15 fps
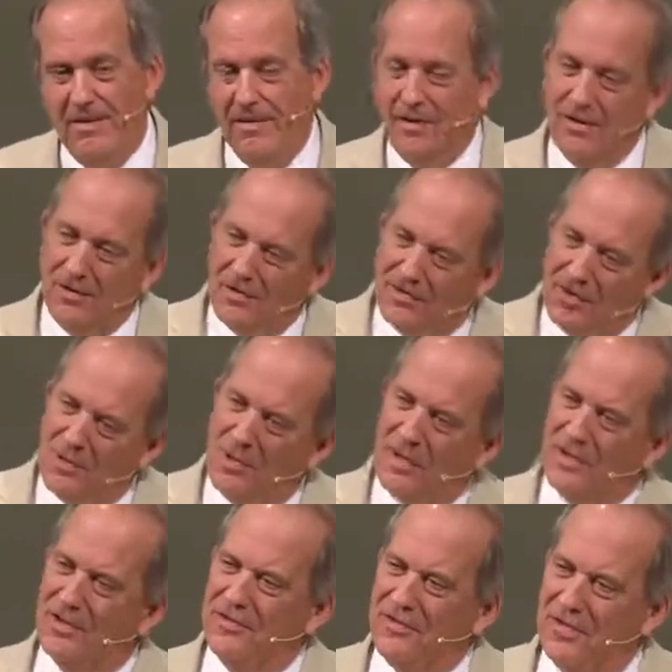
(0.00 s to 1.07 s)
And you see
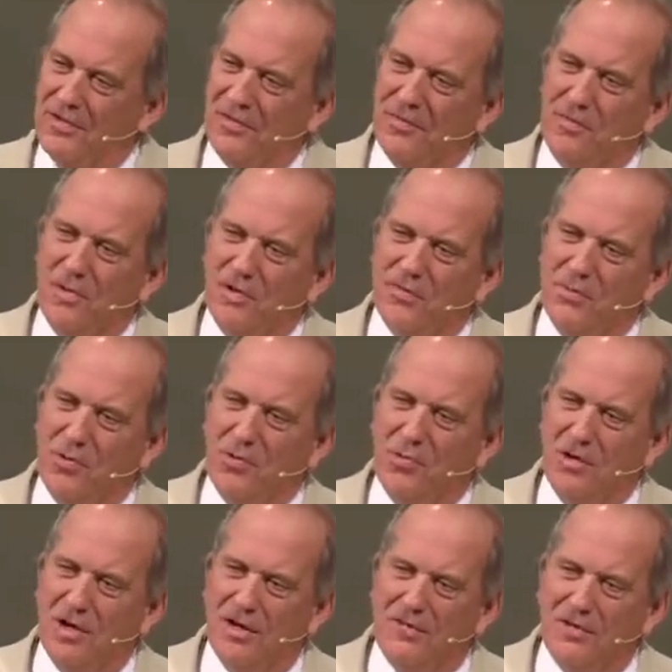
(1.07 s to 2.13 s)
why I say this book's more
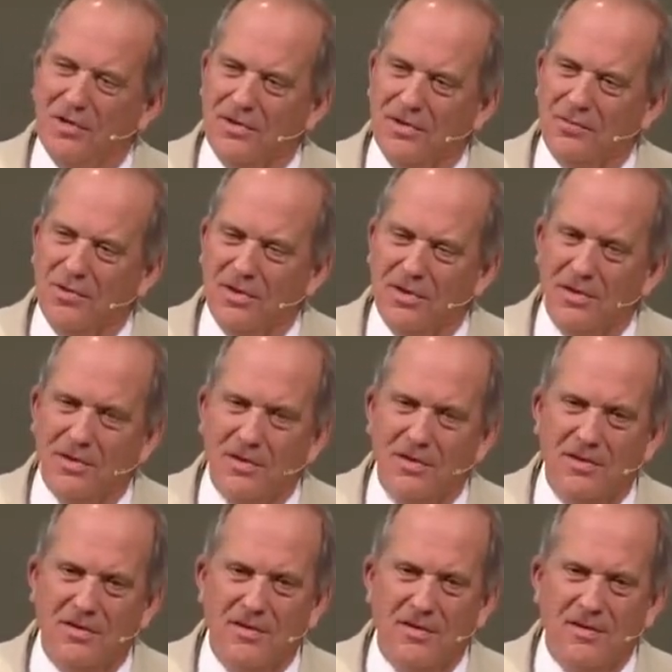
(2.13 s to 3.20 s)
relevant than we
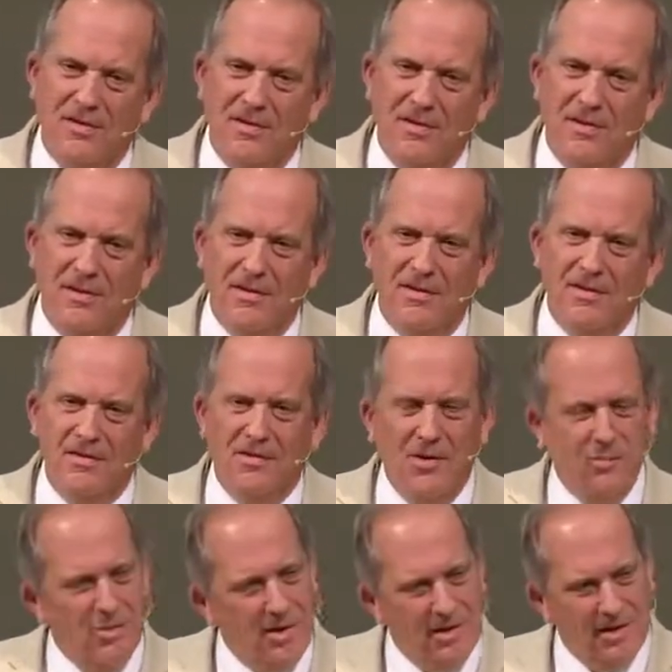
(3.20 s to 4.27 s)
think?
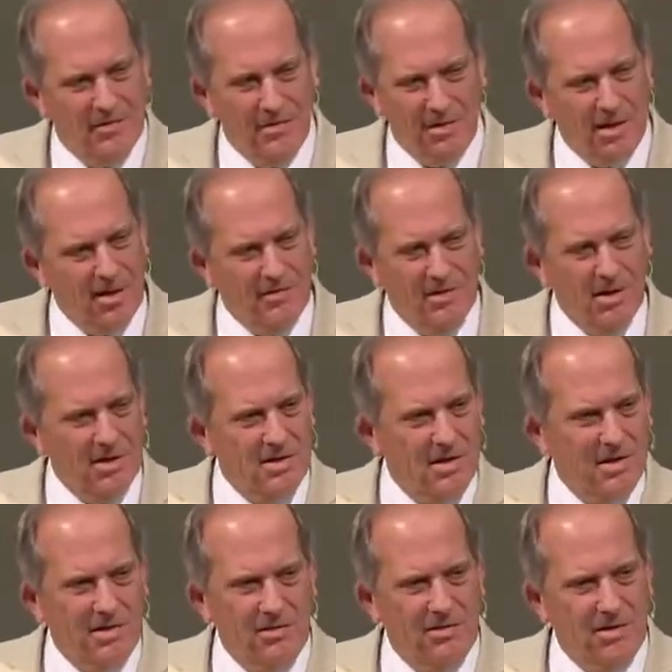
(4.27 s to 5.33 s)
Don't we live a lot of our
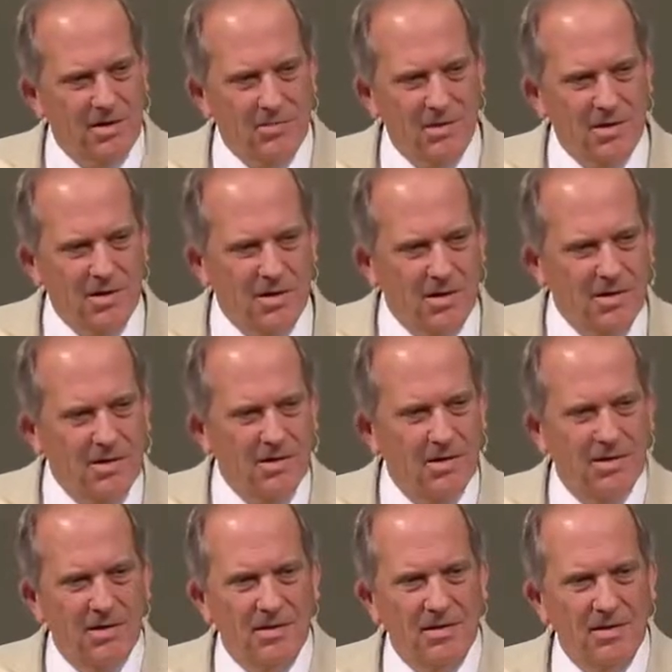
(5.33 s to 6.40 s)
days that way?
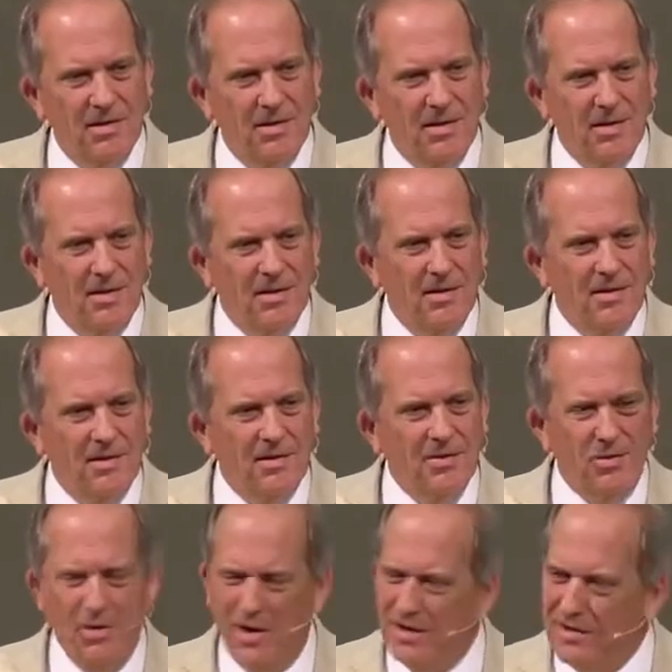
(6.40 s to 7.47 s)

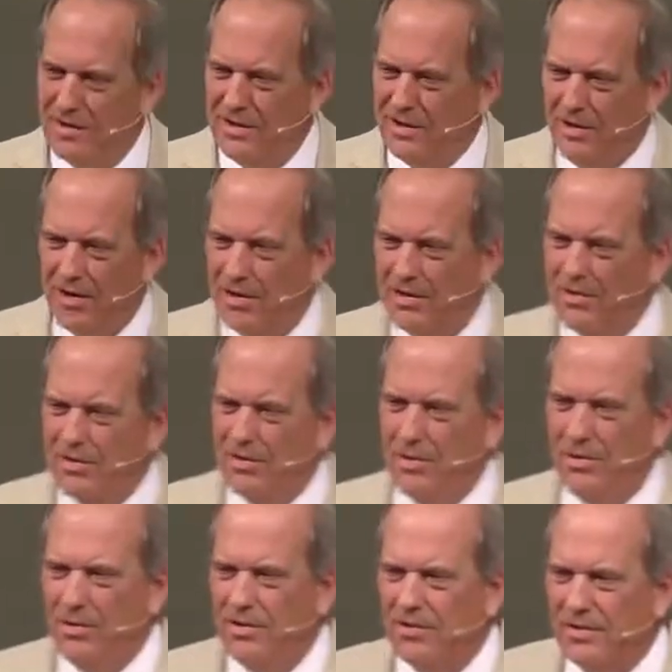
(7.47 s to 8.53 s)
Well, I didn't hear any good
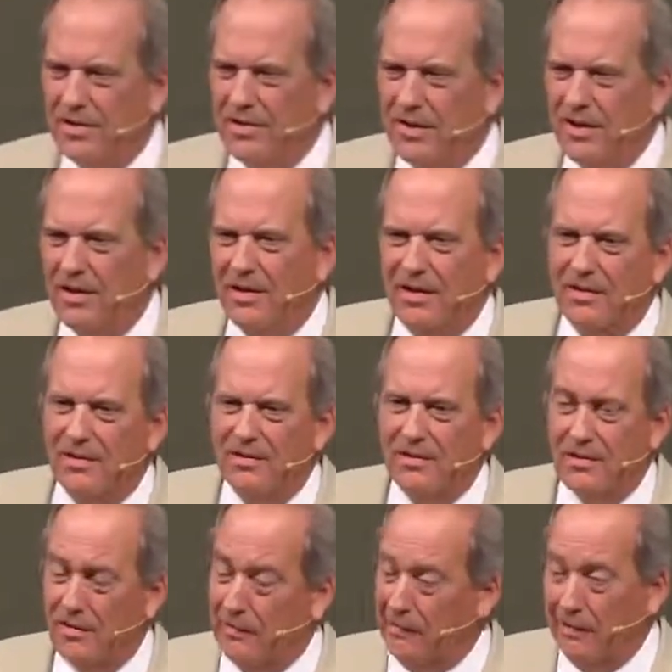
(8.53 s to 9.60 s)
news today. I
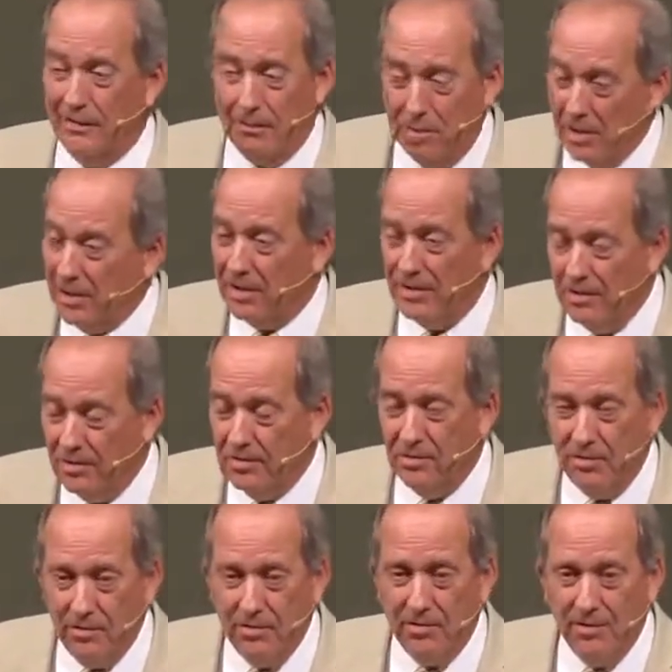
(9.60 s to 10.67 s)
heard a lot of bad
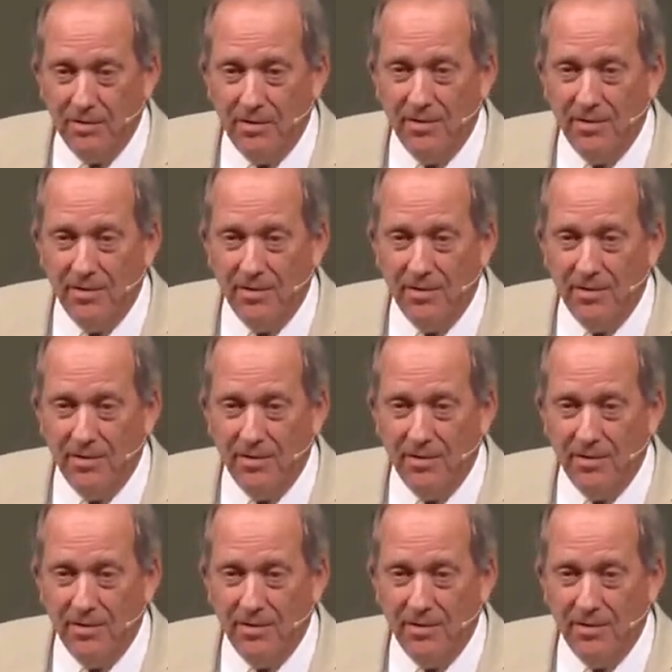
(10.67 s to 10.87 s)
news.